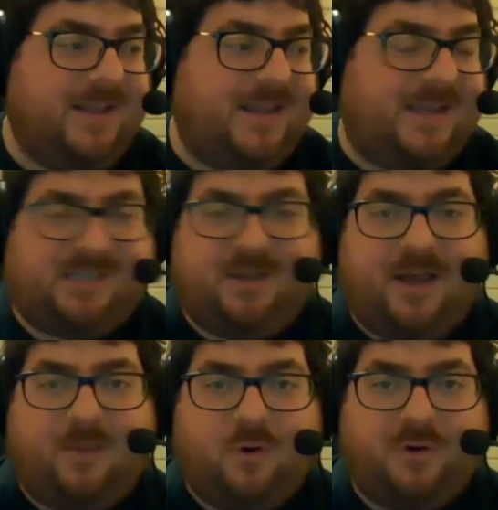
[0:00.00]
he still
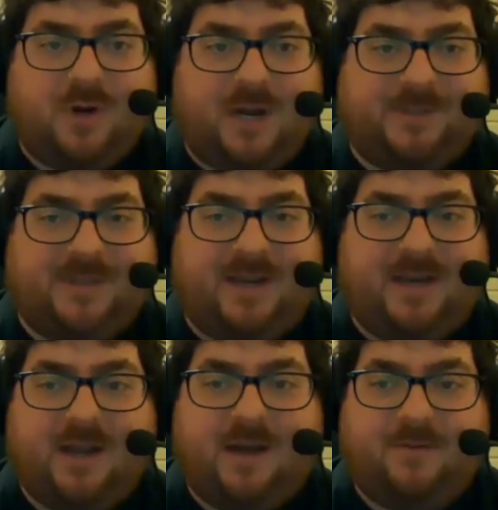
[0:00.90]
had more drops than any of them.